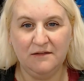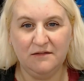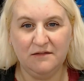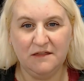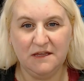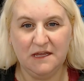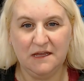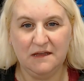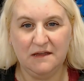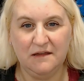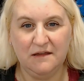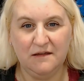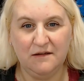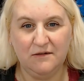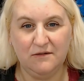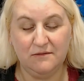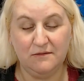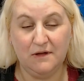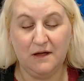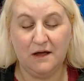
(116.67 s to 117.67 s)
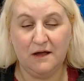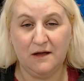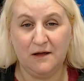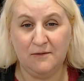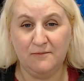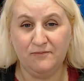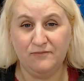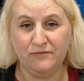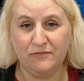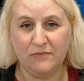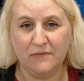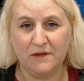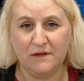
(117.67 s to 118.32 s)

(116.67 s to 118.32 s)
the um,